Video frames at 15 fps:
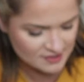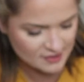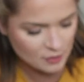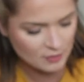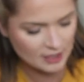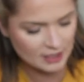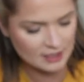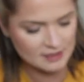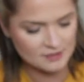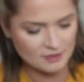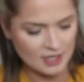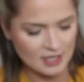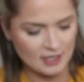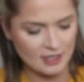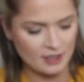assuming is
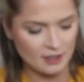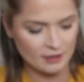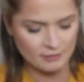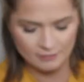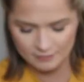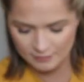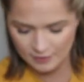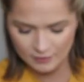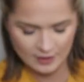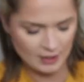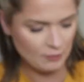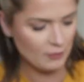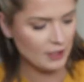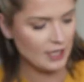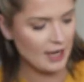right here.
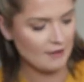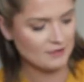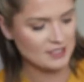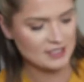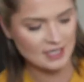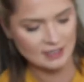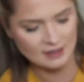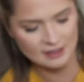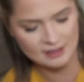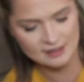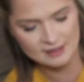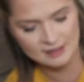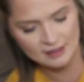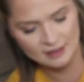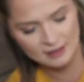Okay, we're gonna have to take
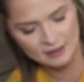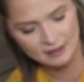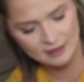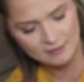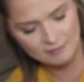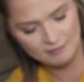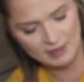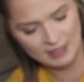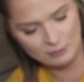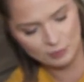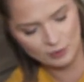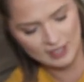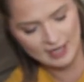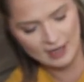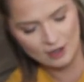this bad
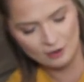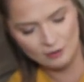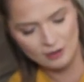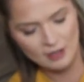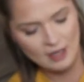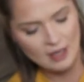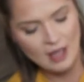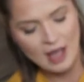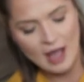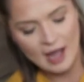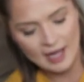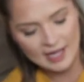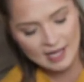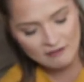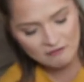boy out.
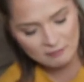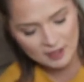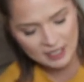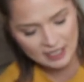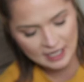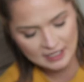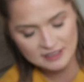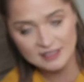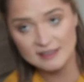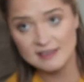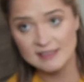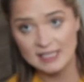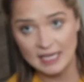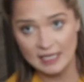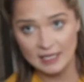I have been into
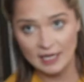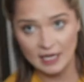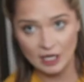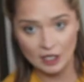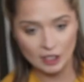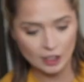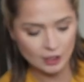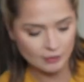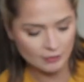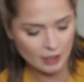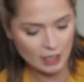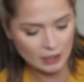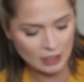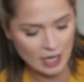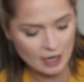skincare
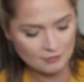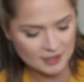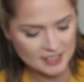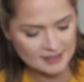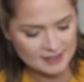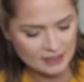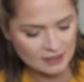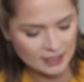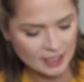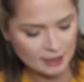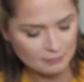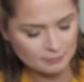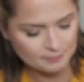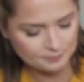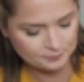a lot
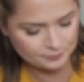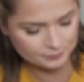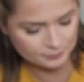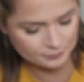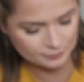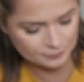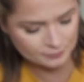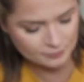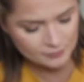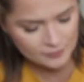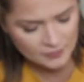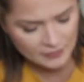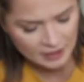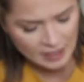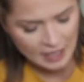recently.
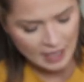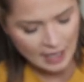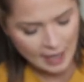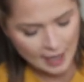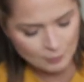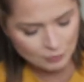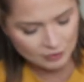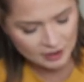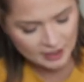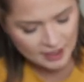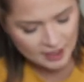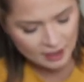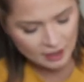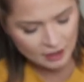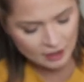I'm
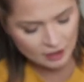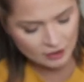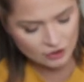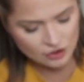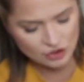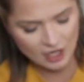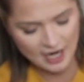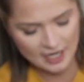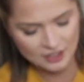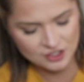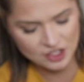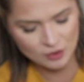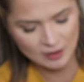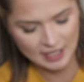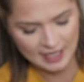really trying
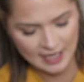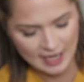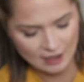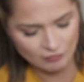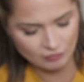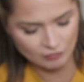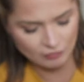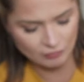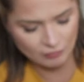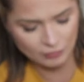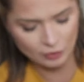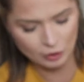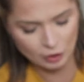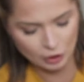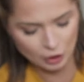to get a
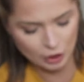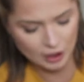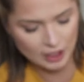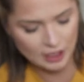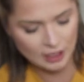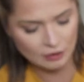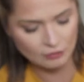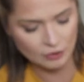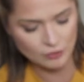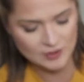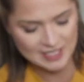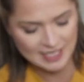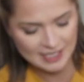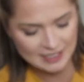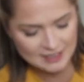good
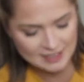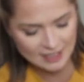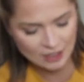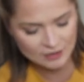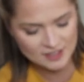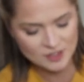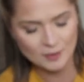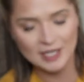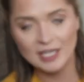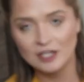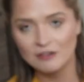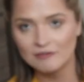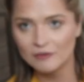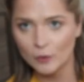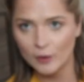routine down so I
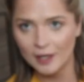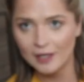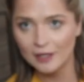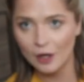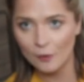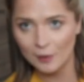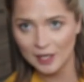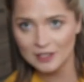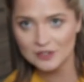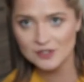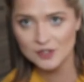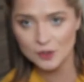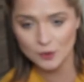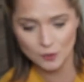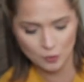can avoid going
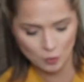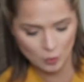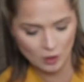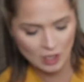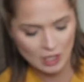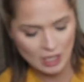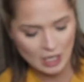to